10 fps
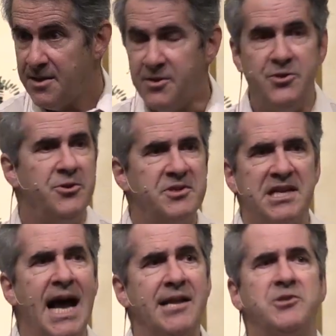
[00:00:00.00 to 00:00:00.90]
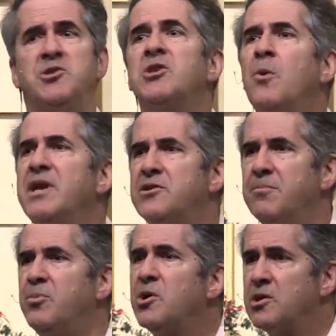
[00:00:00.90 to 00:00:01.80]
The Jews had gotten so into
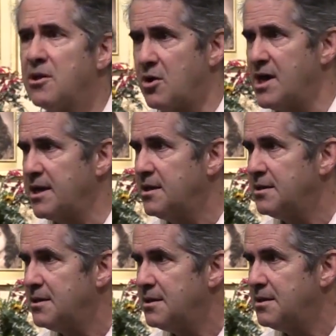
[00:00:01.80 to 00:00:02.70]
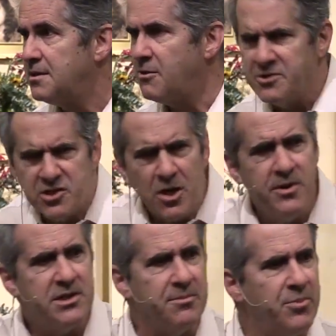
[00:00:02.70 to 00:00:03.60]
book learning, they were so
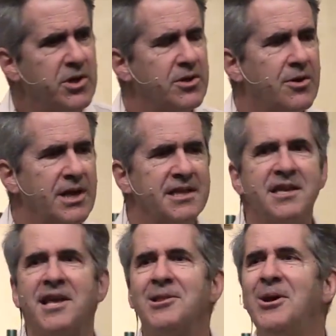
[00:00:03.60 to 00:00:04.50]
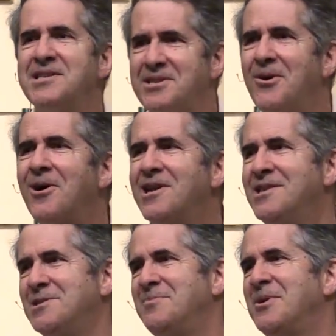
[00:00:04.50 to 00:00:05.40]
into book learning that they'd lost the heart and
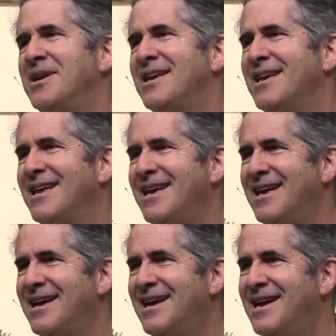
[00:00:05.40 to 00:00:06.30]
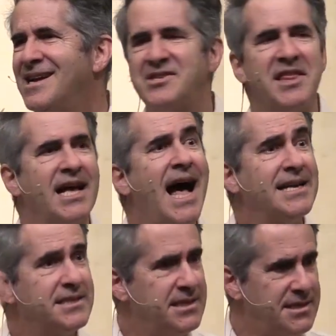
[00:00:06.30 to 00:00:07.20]
the spirit. So the
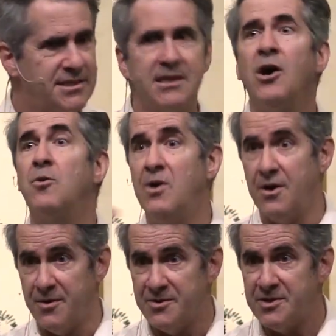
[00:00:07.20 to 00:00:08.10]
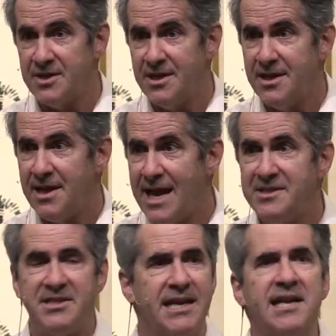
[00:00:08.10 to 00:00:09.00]
Hasids arose and
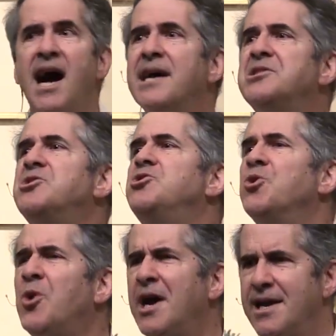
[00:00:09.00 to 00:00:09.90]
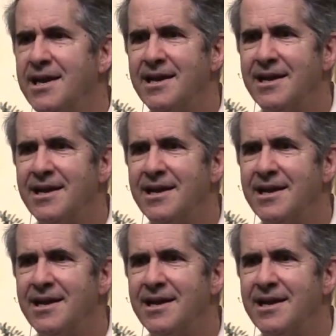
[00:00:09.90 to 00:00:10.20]
said, God is joy.